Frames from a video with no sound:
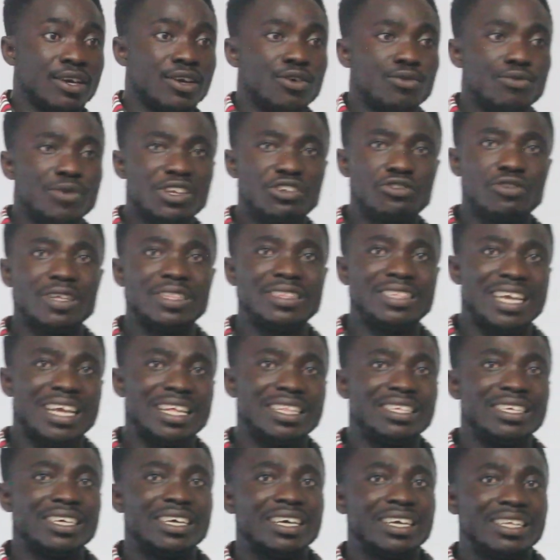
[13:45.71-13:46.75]
which we
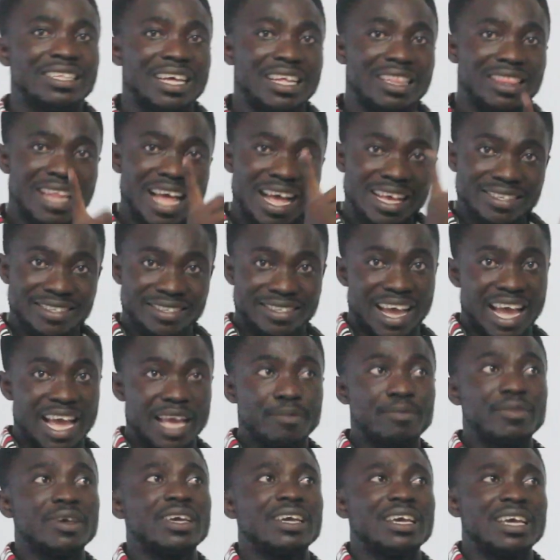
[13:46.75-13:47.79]
did the last
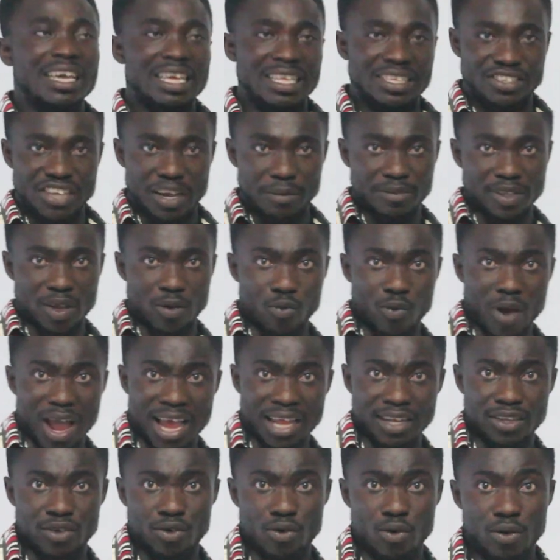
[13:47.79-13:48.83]
time in chapter
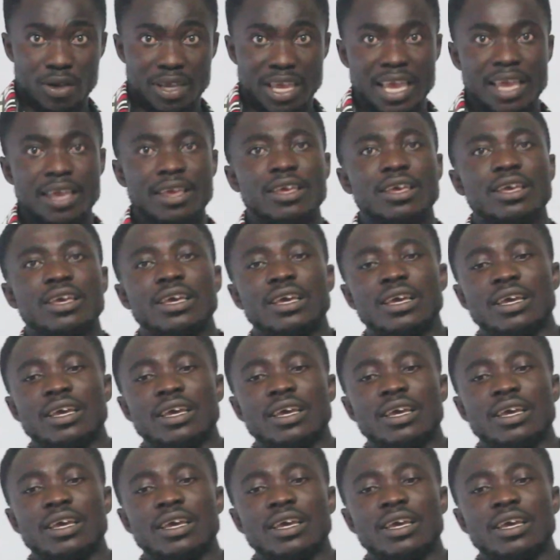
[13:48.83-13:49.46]
1, okay,